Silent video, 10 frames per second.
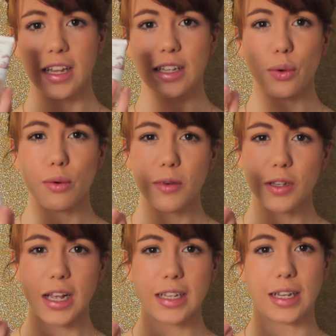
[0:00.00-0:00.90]
This
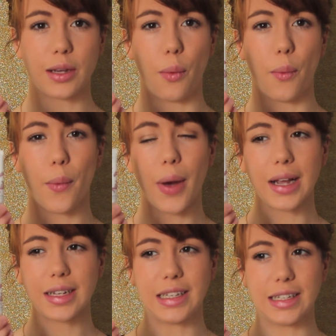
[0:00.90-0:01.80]
almost has like a
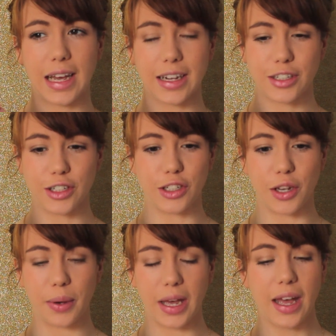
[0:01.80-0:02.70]
waxy texture
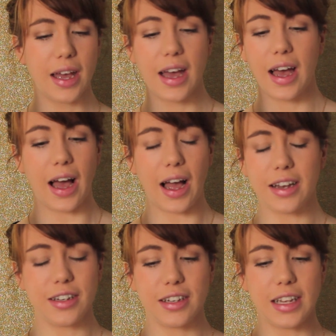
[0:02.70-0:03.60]
to it,
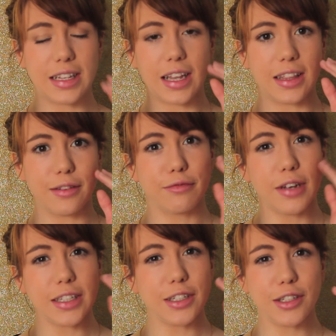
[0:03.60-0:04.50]
and it's like the
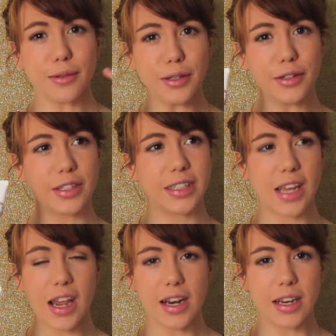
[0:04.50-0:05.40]
residue on your
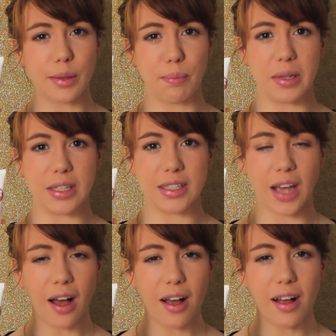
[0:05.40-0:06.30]
skin is
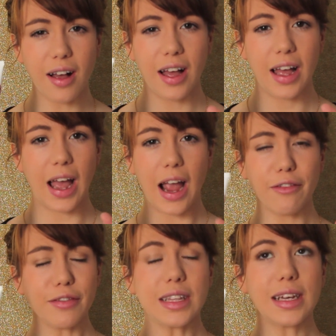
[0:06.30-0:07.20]
bizarre.
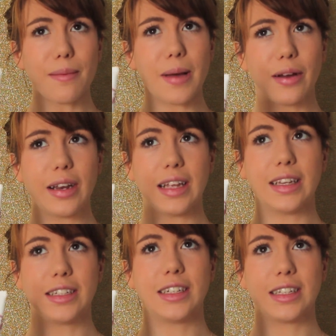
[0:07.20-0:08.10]
Everything about it
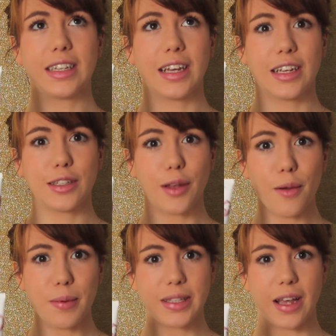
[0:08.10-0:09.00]
is just
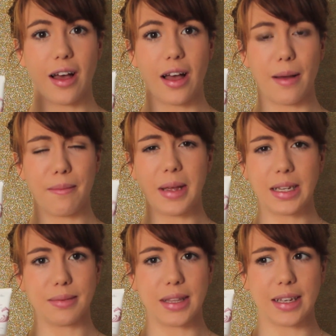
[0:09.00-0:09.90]
so bizarre and
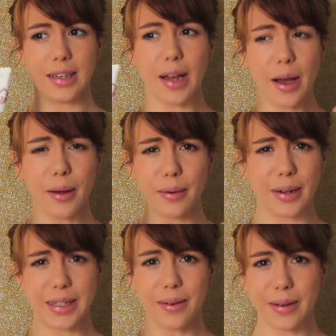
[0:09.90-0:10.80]
makes me think, no,
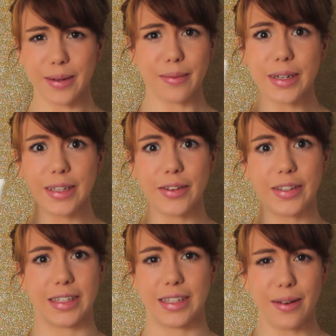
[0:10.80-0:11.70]
I don't want to
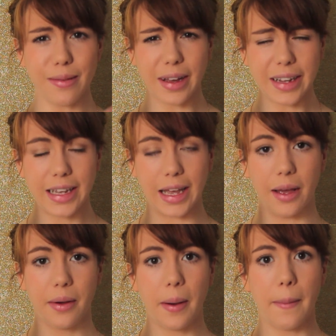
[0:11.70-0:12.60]
use this, I don't like it.